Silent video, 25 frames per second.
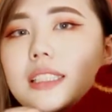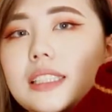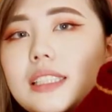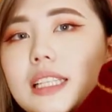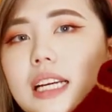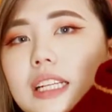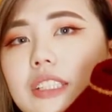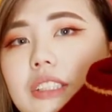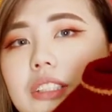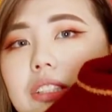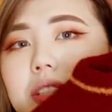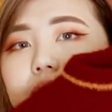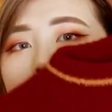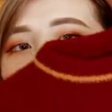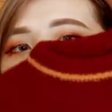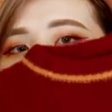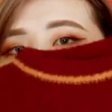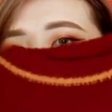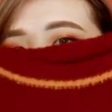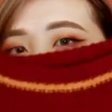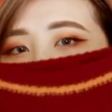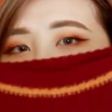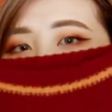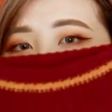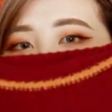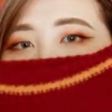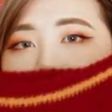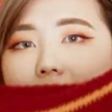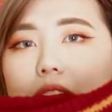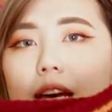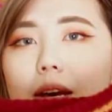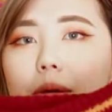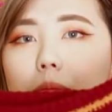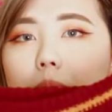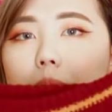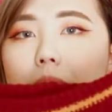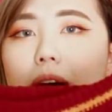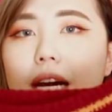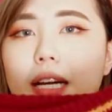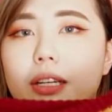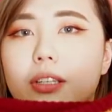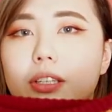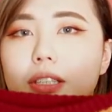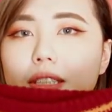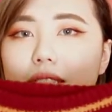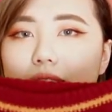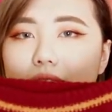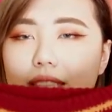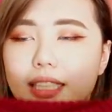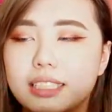is actually a size M. I
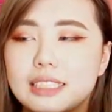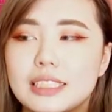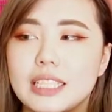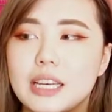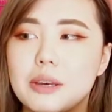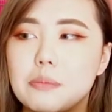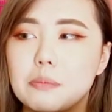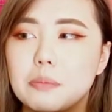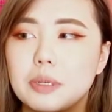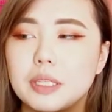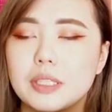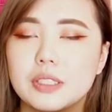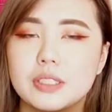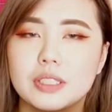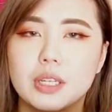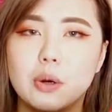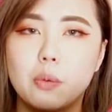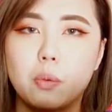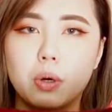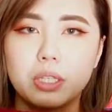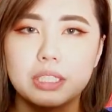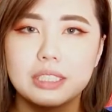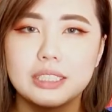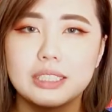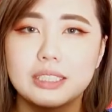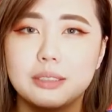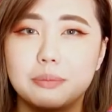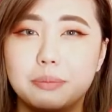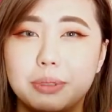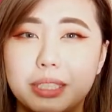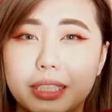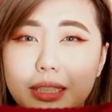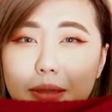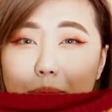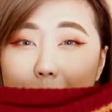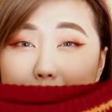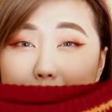got a size M because I want it to be a